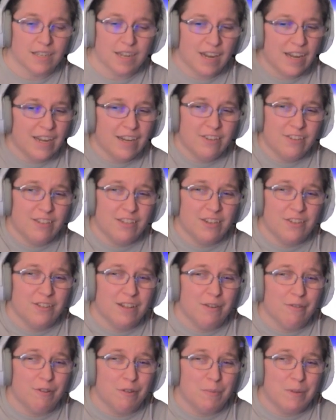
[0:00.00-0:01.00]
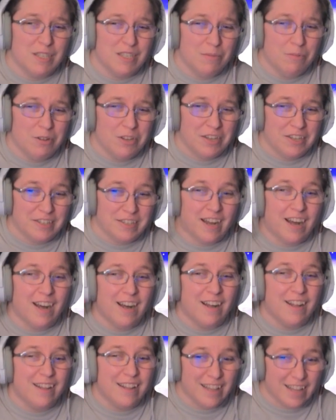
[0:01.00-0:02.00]
I actually do that with my siblings
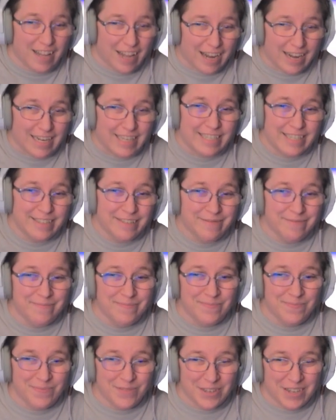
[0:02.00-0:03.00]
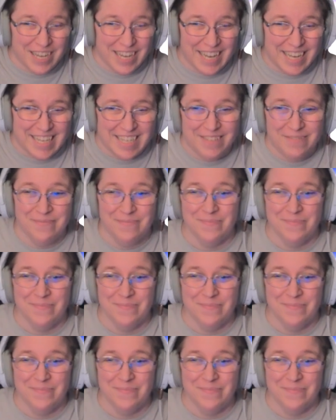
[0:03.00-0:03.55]
a lot. Okay?